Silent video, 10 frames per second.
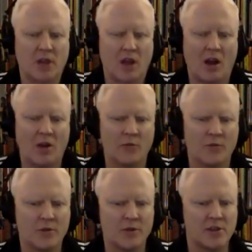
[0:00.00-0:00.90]
like I
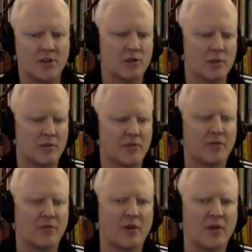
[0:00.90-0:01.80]
really dream of a
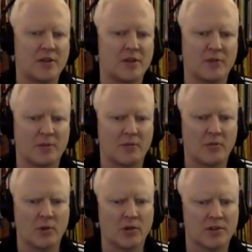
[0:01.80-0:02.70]
very different
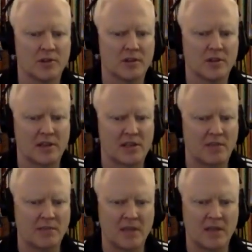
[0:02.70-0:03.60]
world, like
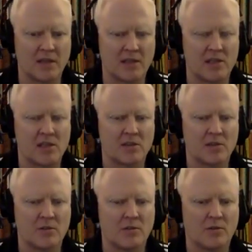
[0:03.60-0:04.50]
something that's
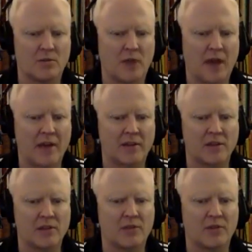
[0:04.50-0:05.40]
radically
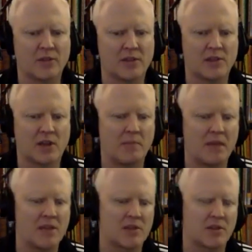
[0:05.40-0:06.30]
different, that's not
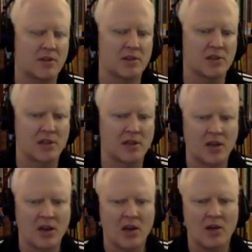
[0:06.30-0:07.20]
based on just like
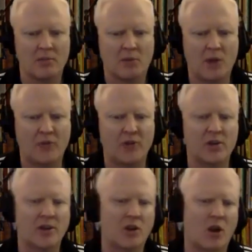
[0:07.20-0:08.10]
profit
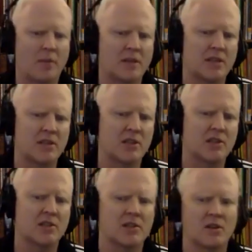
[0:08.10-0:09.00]
and
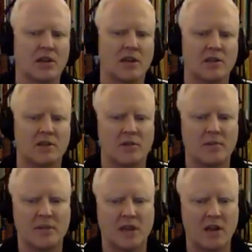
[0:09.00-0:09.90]
competition. And you know what I
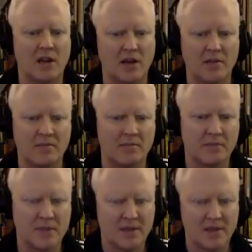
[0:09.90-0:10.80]
mean? I
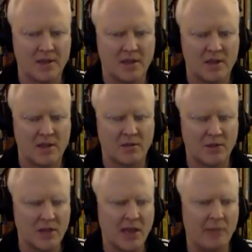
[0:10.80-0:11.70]
don't
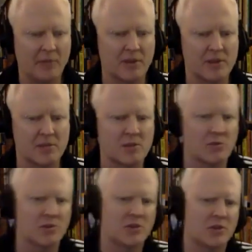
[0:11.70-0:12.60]
think capitalism is
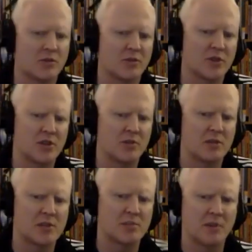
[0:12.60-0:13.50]
really good for the human
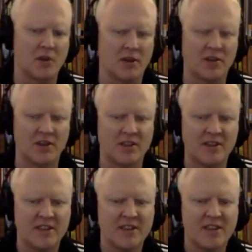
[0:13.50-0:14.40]
spirit.
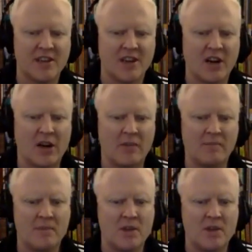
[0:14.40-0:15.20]
um,